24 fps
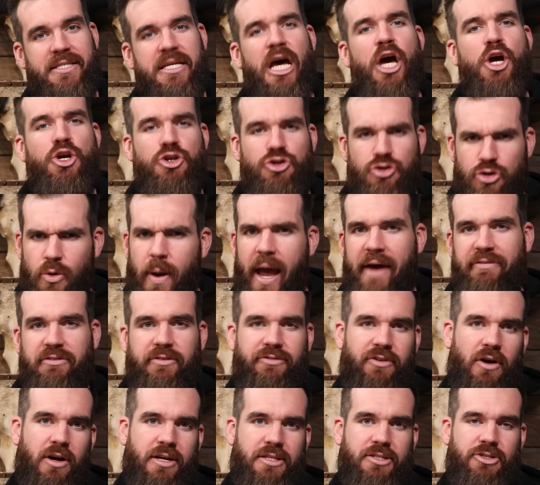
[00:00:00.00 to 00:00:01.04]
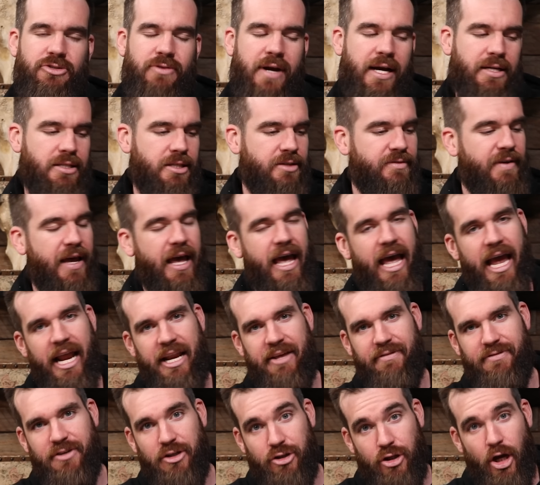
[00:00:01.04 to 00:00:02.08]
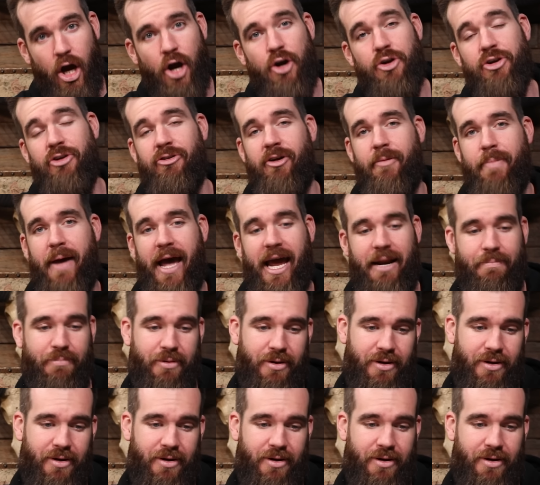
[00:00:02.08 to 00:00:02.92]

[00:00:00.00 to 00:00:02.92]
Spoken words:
is, you have to find us attractive, and if you don't, you're a bad